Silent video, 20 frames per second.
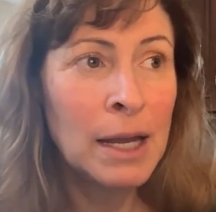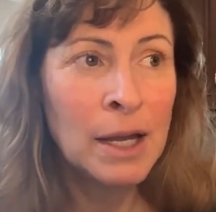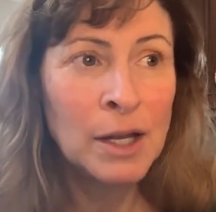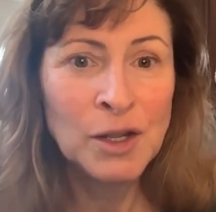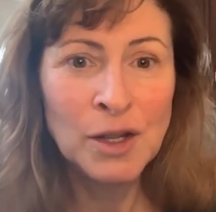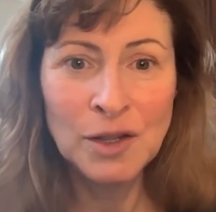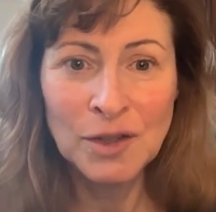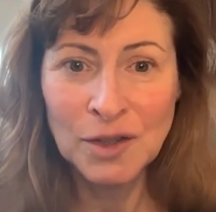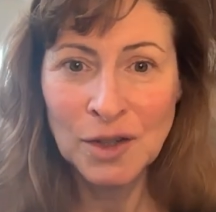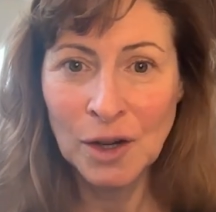
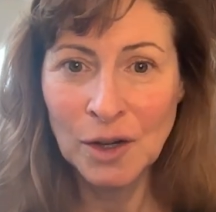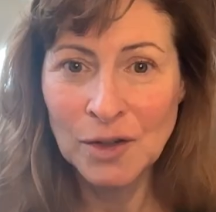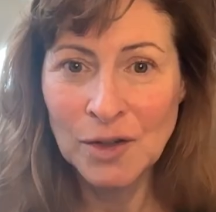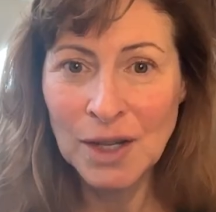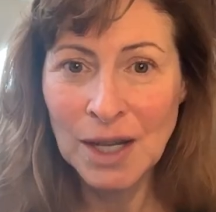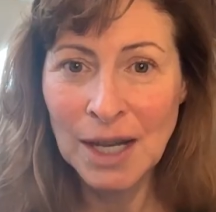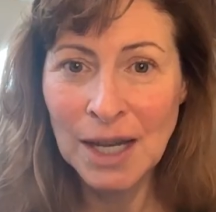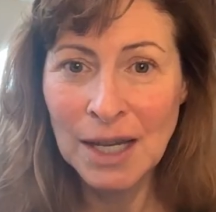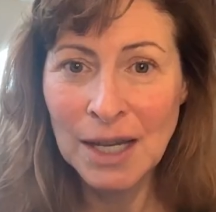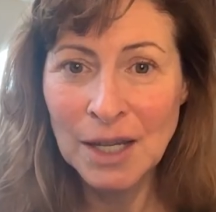She starts
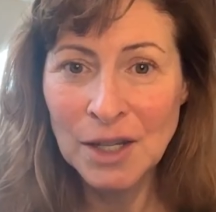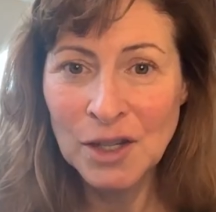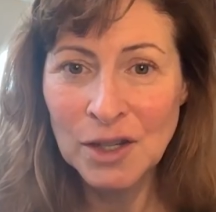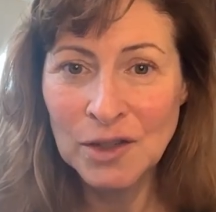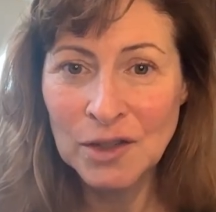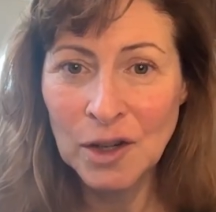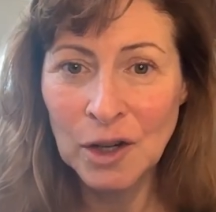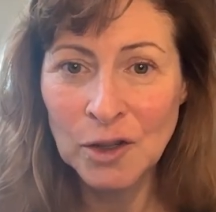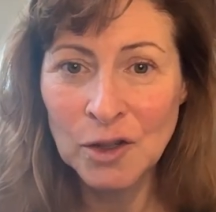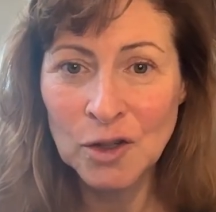eating. She
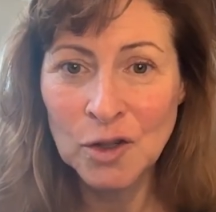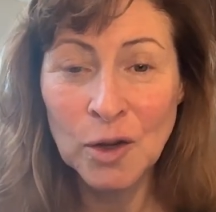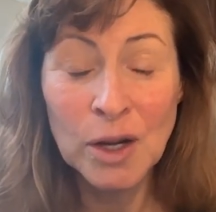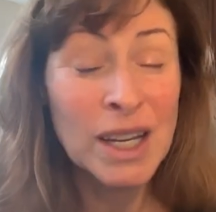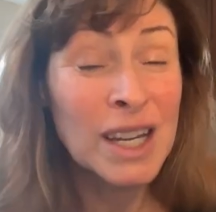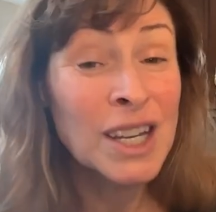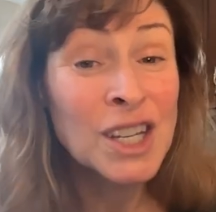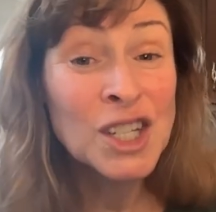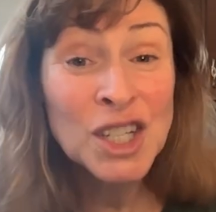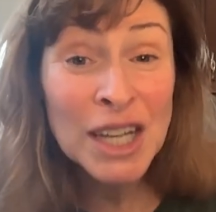starts
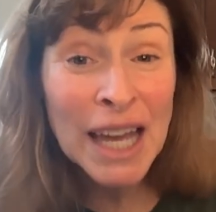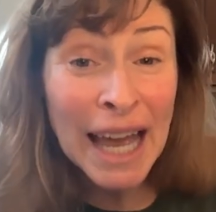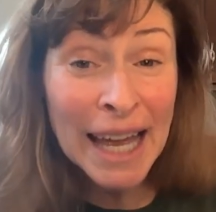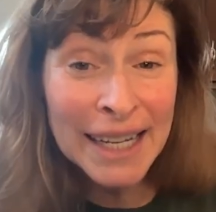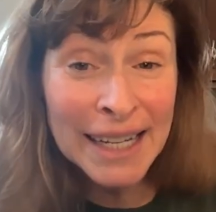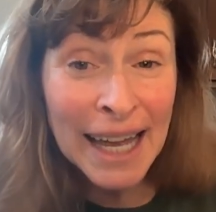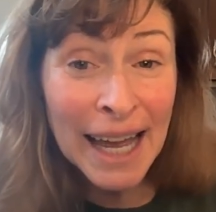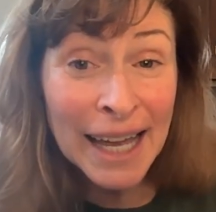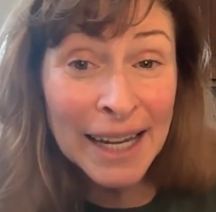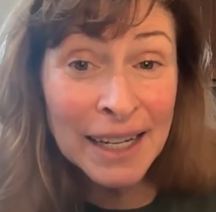drinking. She
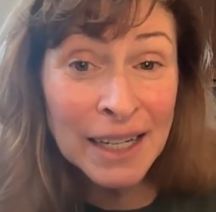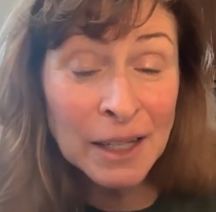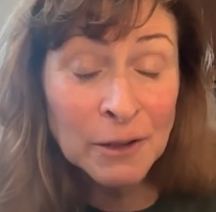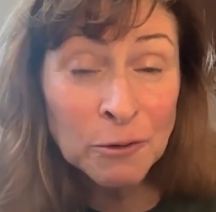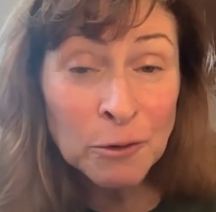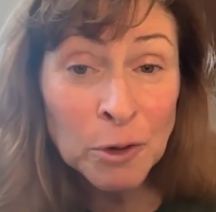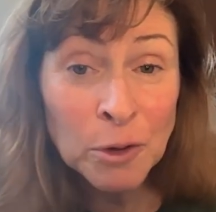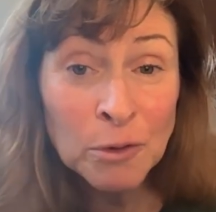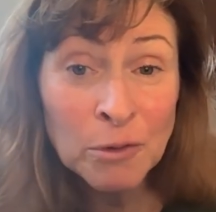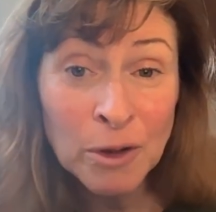hadn't had any
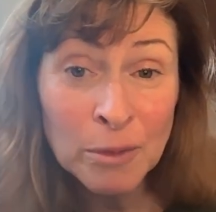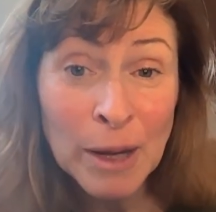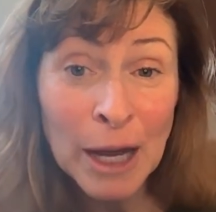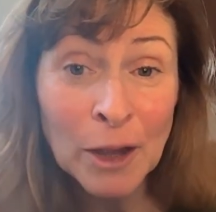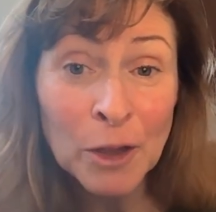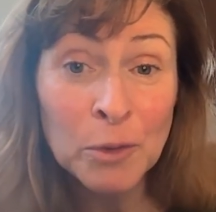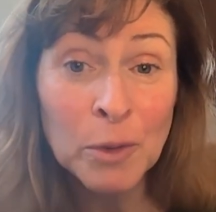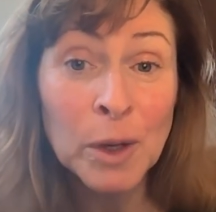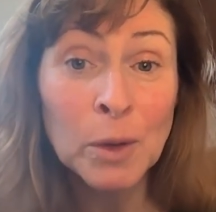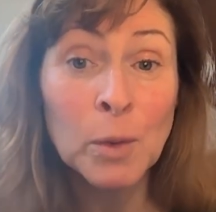food for
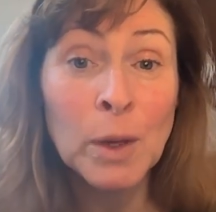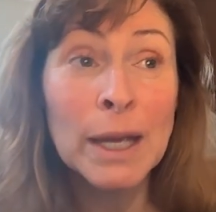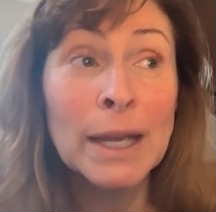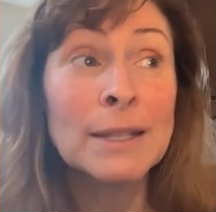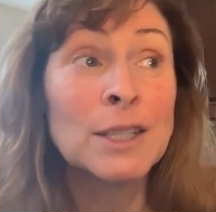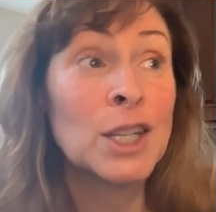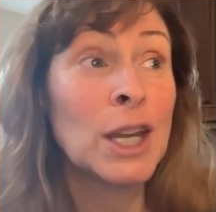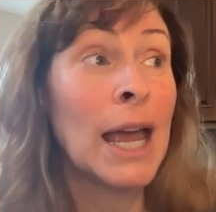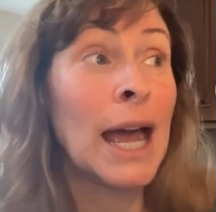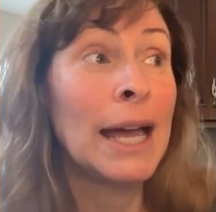about 3
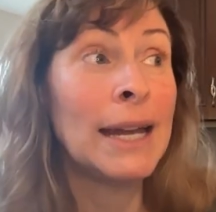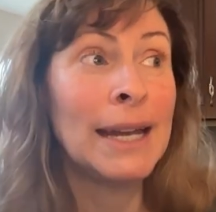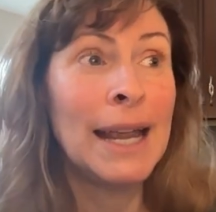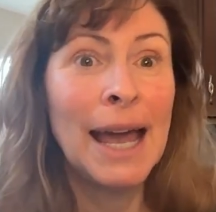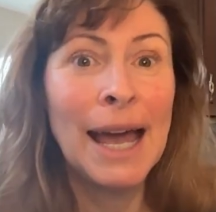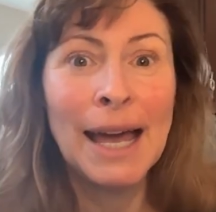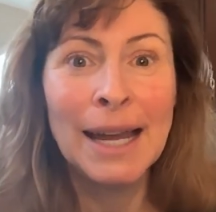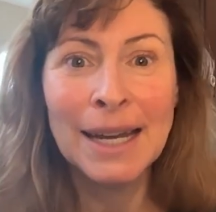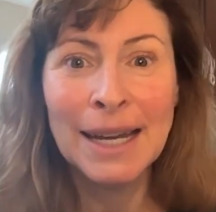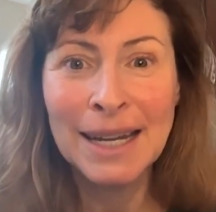weeks. She hadn't
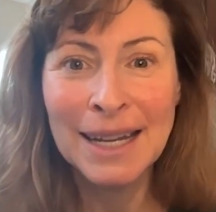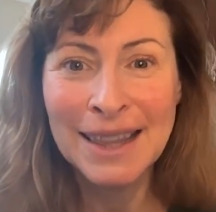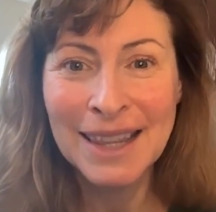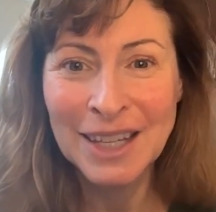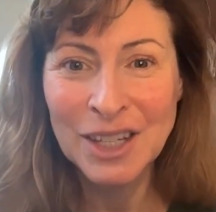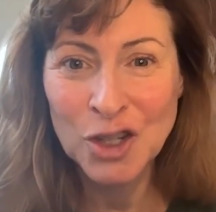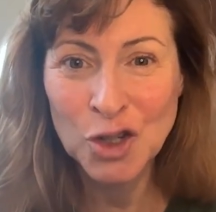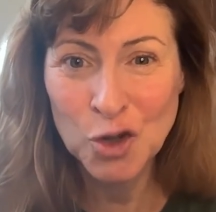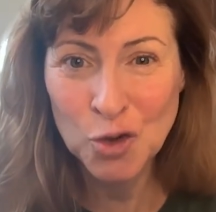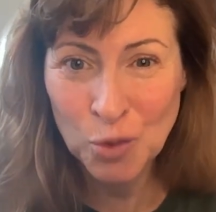had
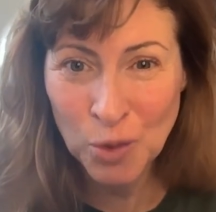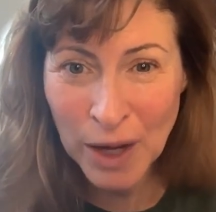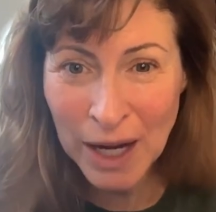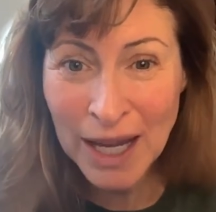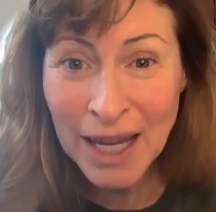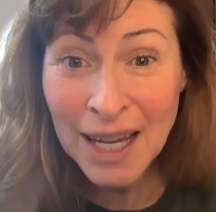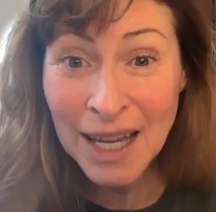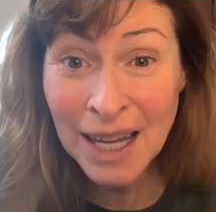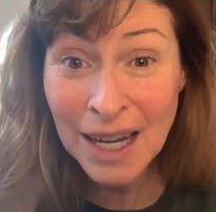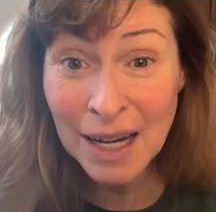anything to
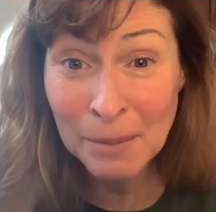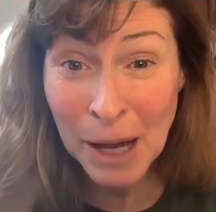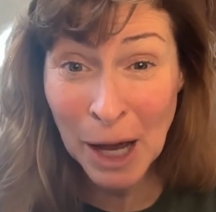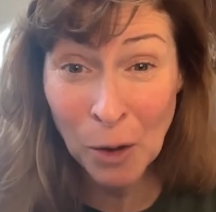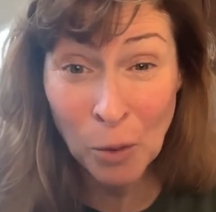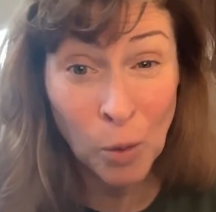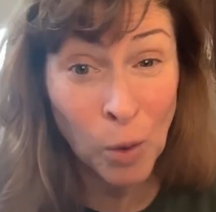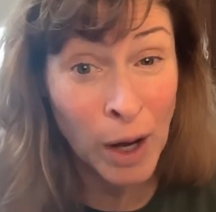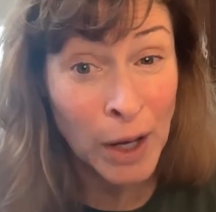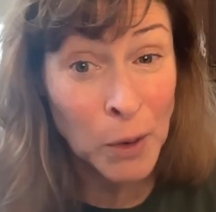drink in
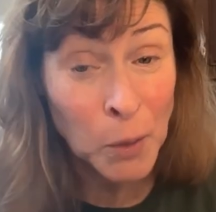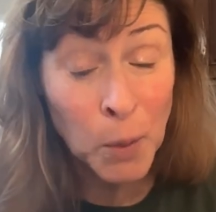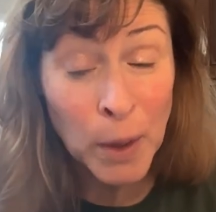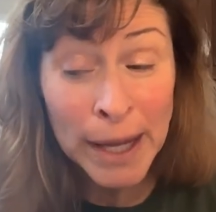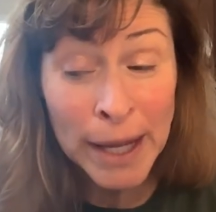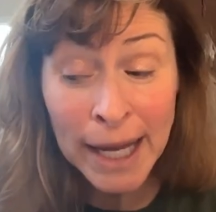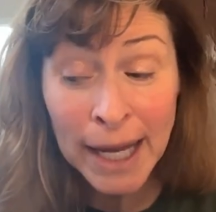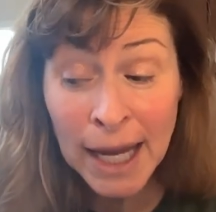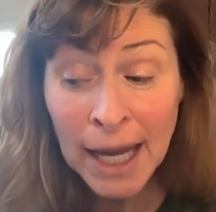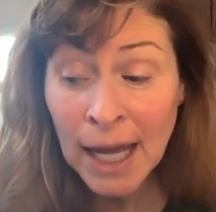about 1
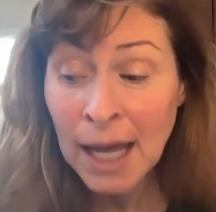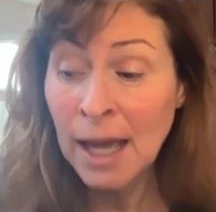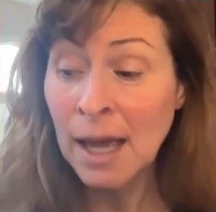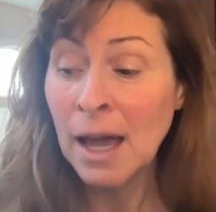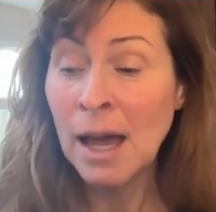week.